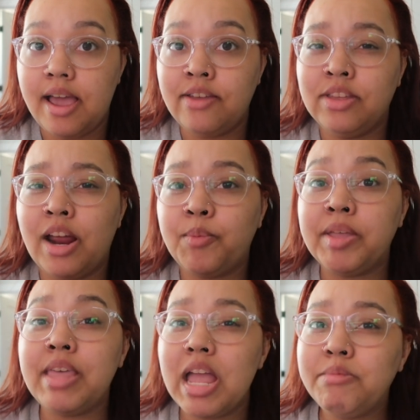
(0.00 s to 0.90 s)
And then I
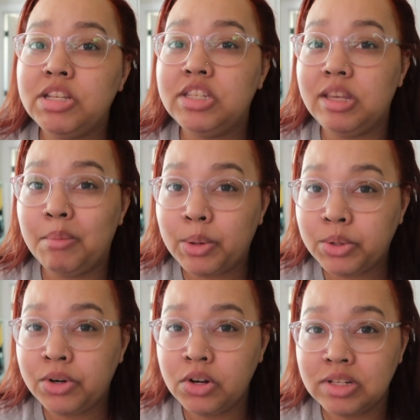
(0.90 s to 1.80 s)
read the ABC
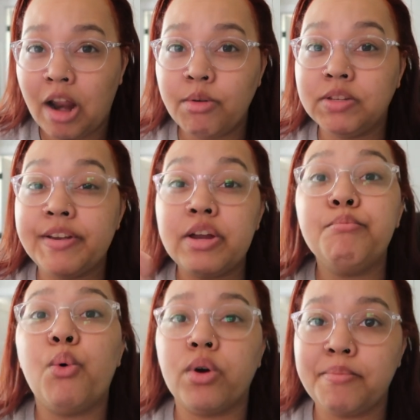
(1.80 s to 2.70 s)
Murders and I was very
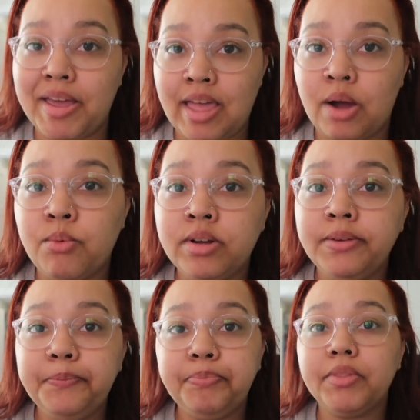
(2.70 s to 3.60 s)
bored by that one.